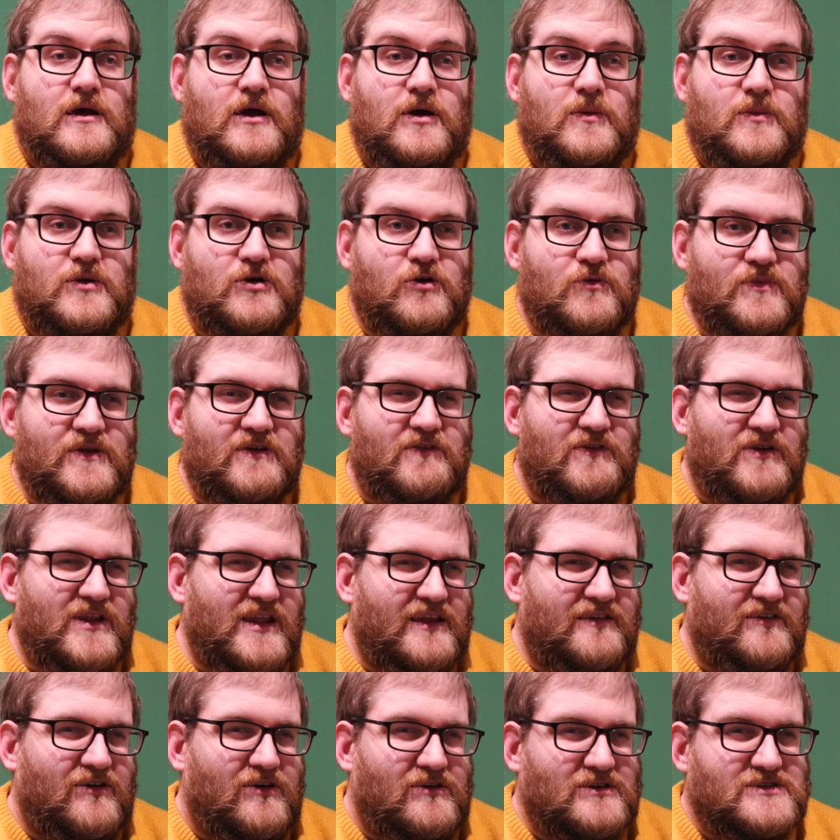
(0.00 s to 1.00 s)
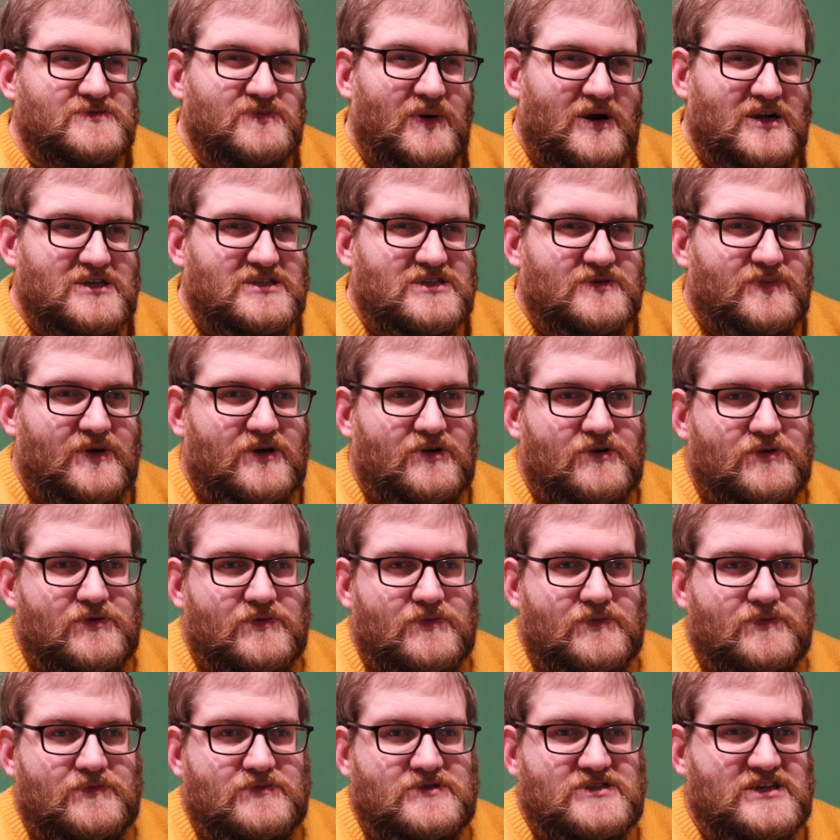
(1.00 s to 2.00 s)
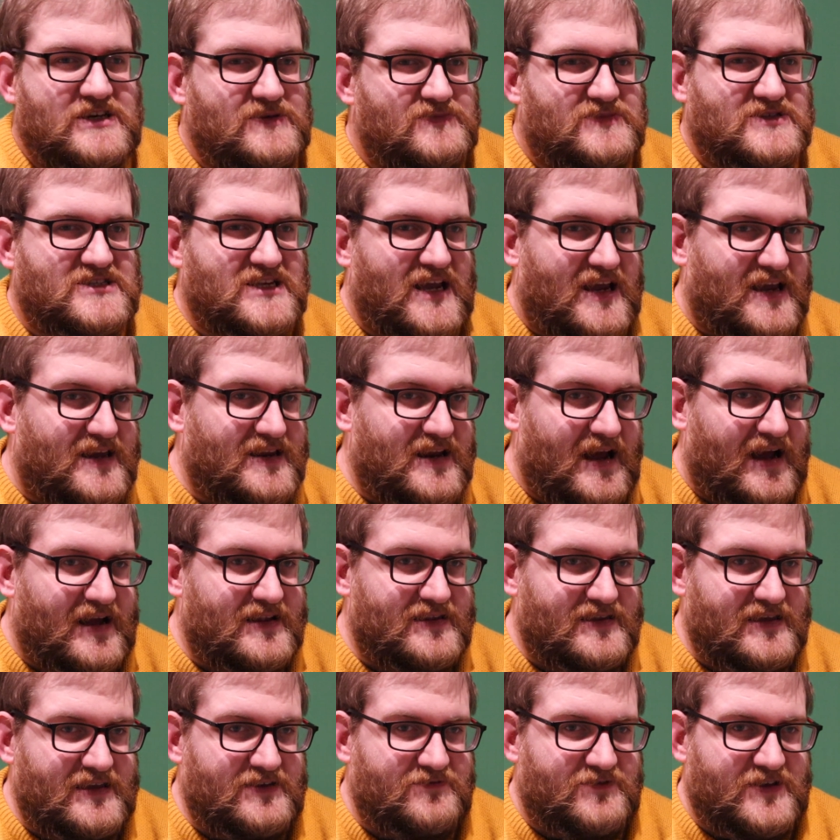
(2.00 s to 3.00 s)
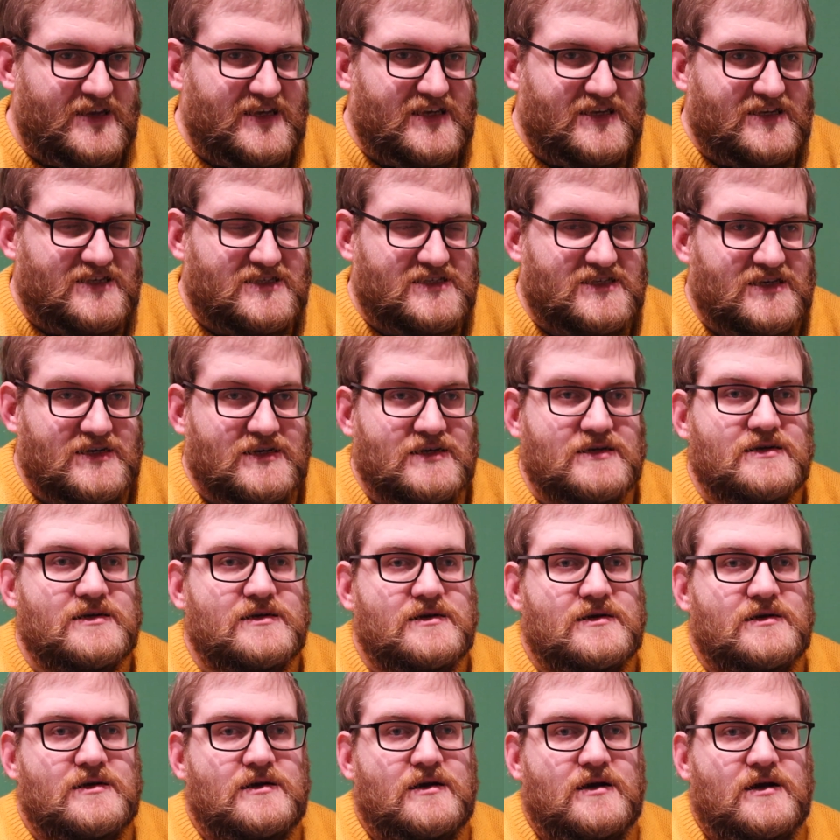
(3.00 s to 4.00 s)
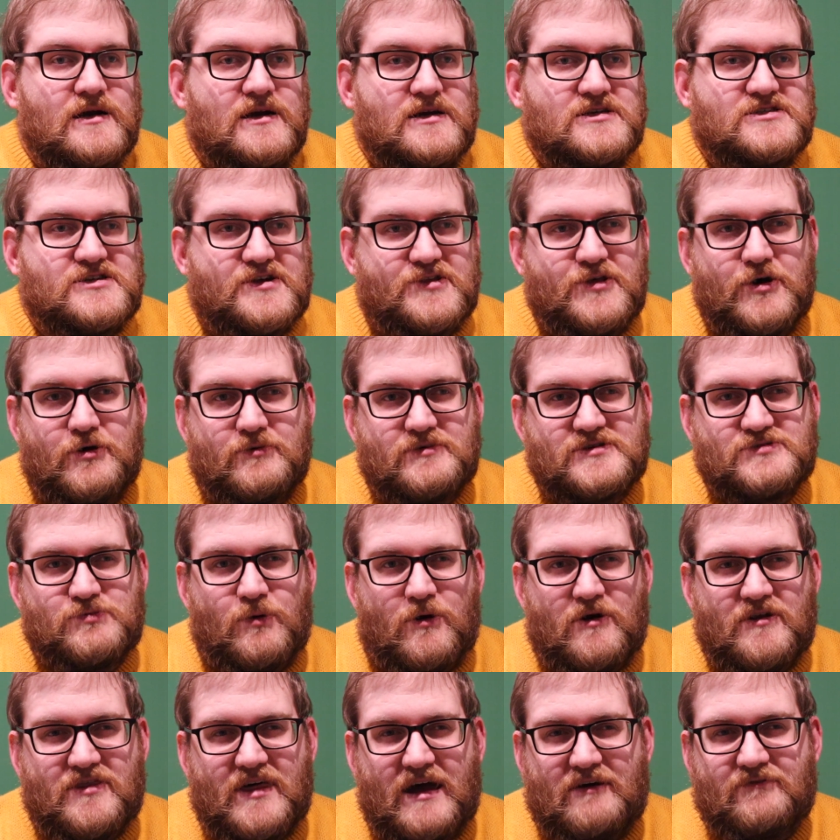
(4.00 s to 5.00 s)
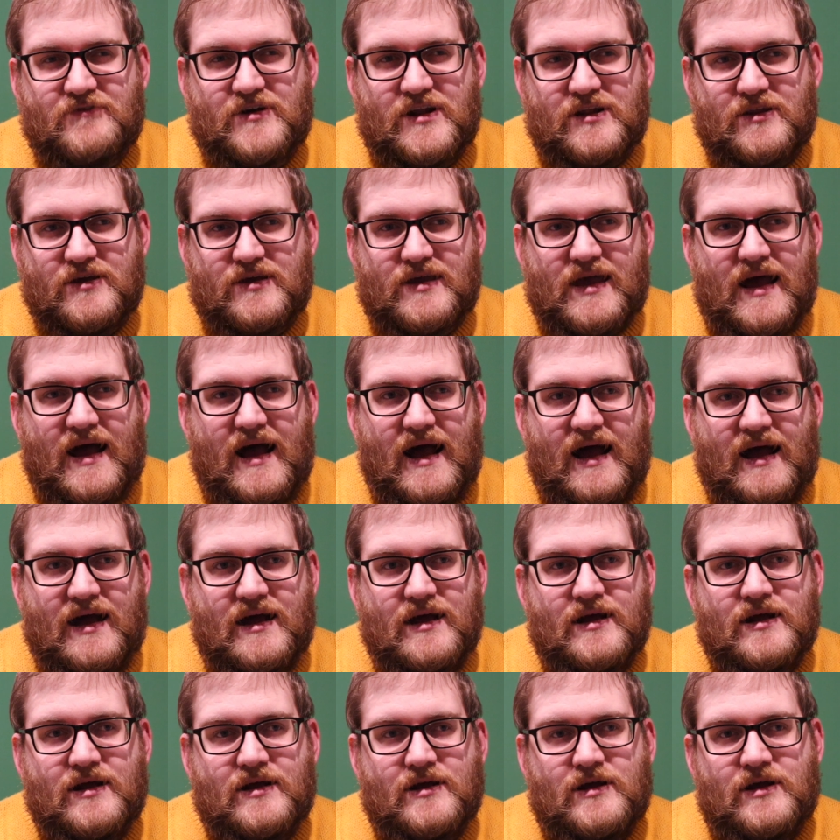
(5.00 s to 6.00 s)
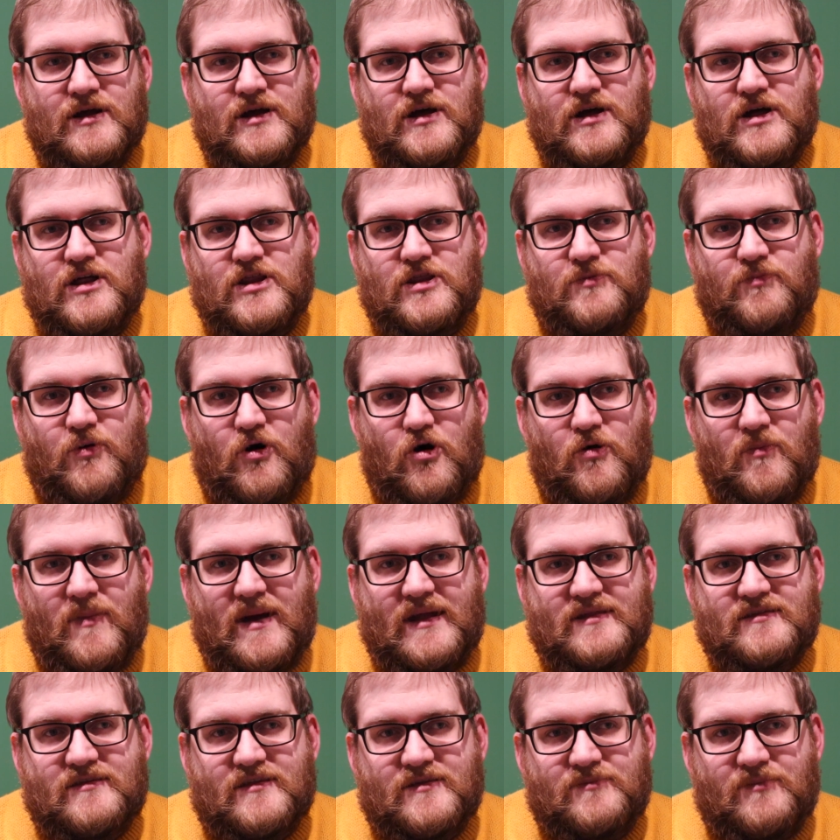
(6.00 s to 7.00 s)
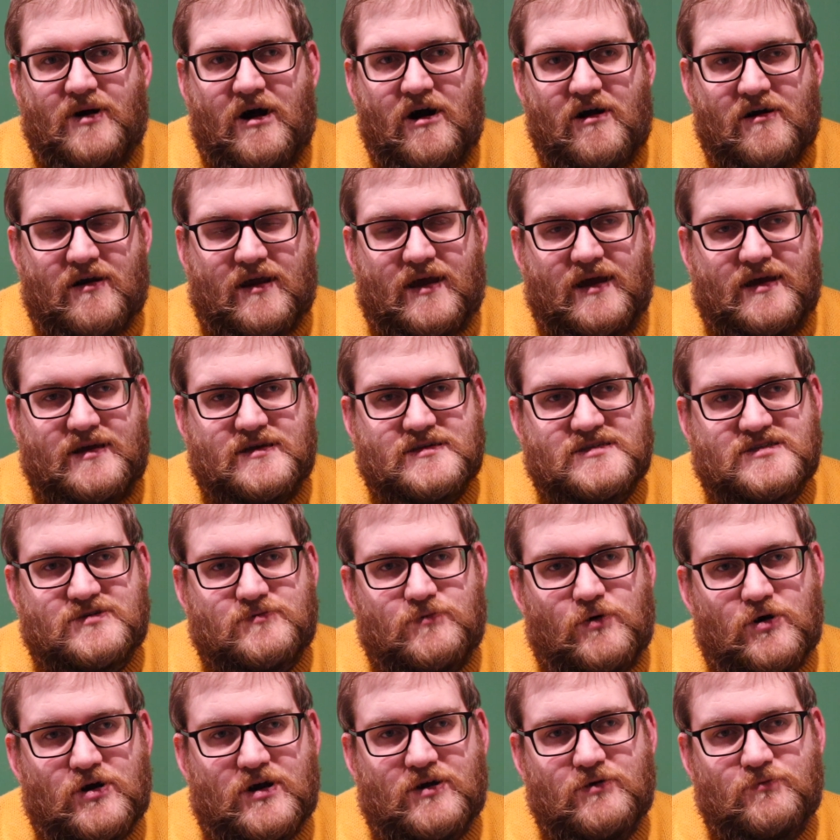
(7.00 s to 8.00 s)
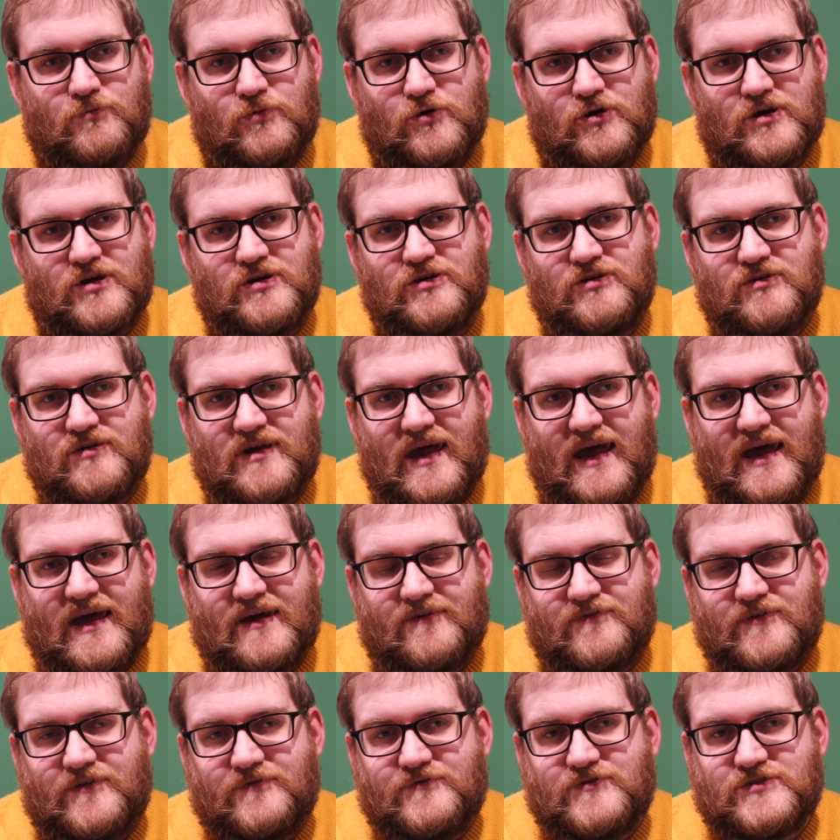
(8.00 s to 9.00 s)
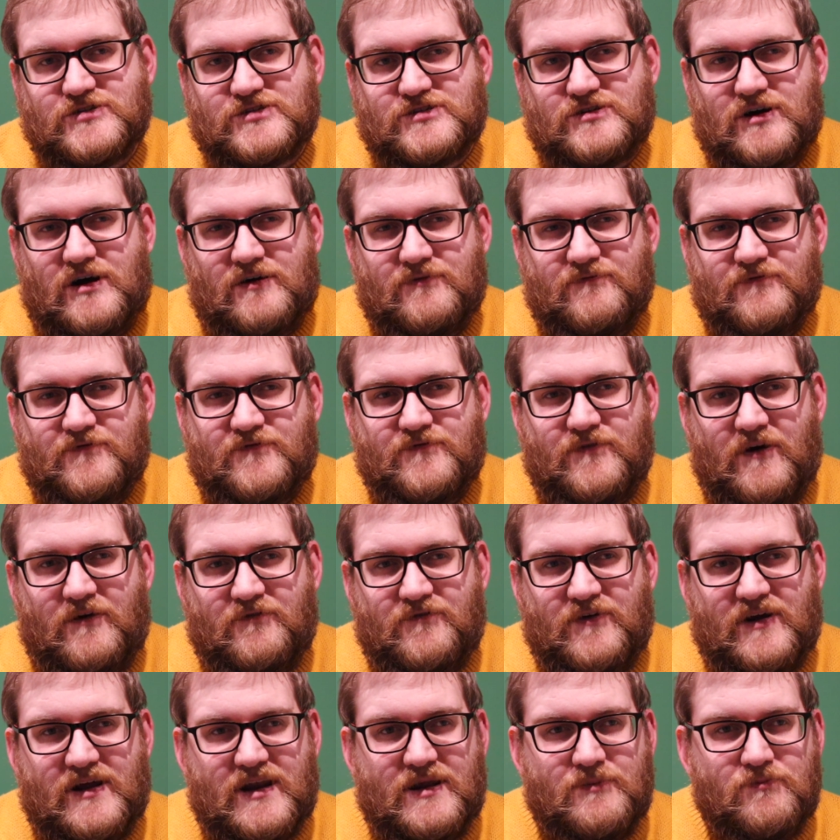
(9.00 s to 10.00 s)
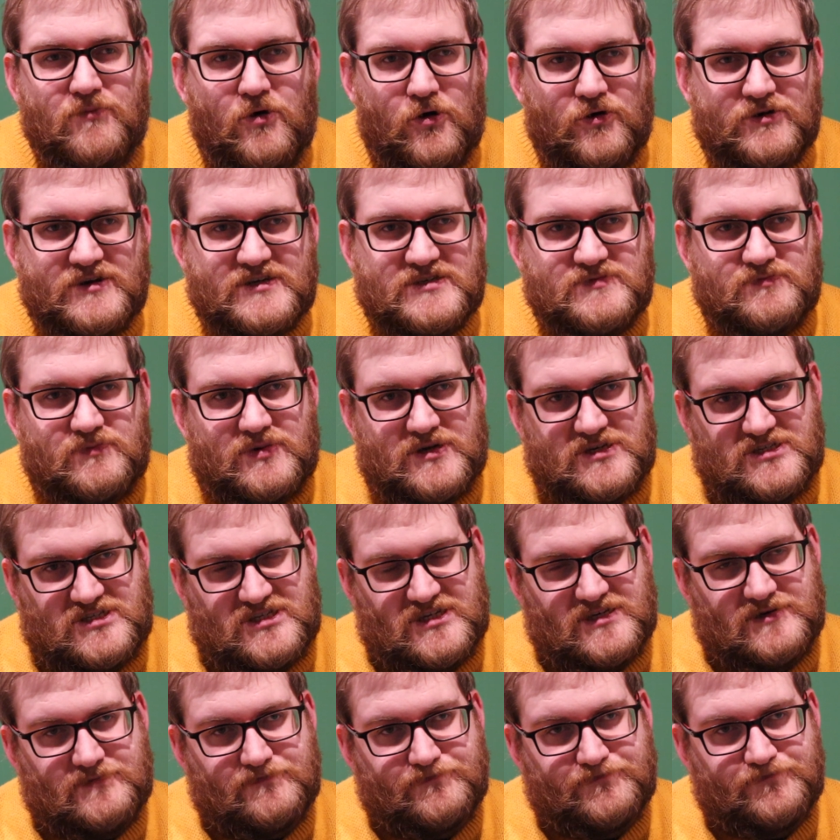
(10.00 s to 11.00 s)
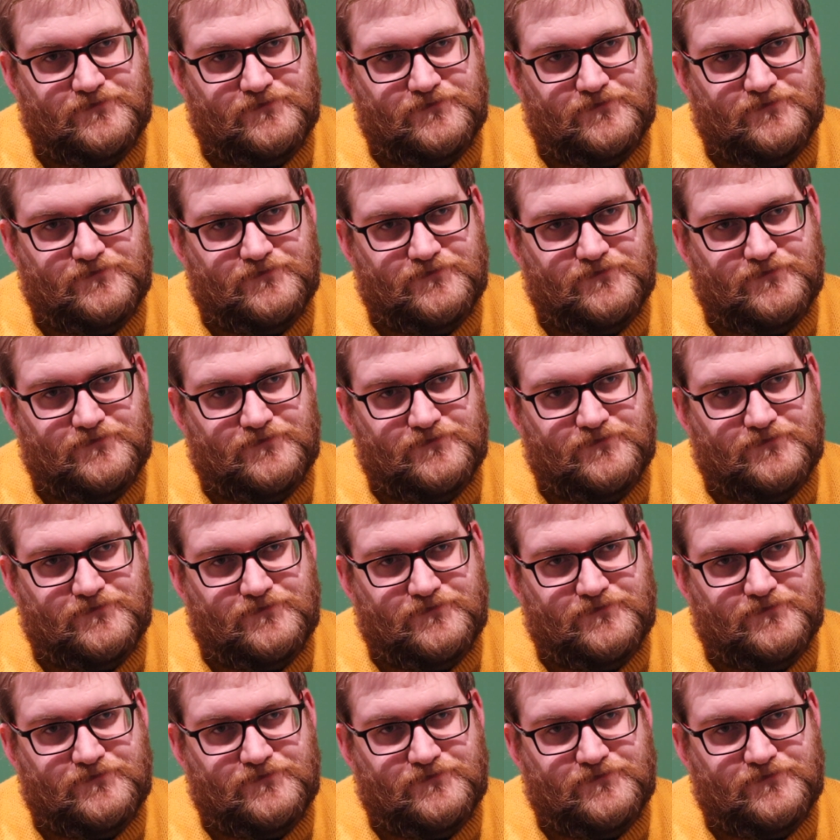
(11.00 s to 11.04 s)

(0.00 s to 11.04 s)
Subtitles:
But nobody really talks much about cheap second-hand EVs. So I thought it was worth having a look at the bottom end of the market. So what can you get if you've just got a fairly modest budget?